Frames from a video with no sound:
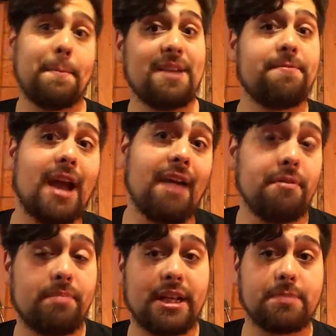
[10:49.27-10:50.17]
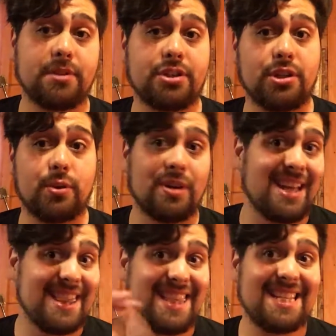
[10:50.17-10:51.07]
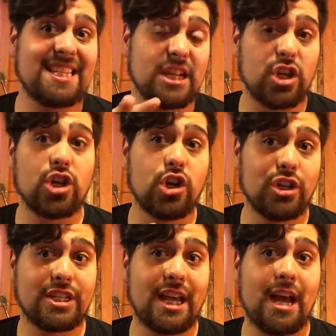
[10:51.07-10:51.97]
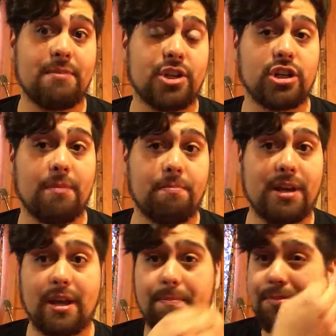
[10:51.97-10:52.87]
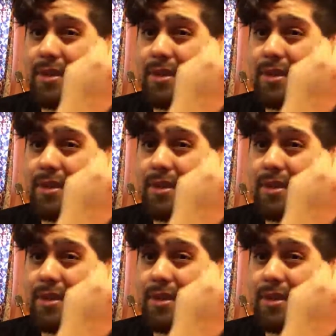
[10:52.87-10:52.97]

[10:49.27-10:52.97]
But if you haven't played Splatoon, this is a good time to jump in.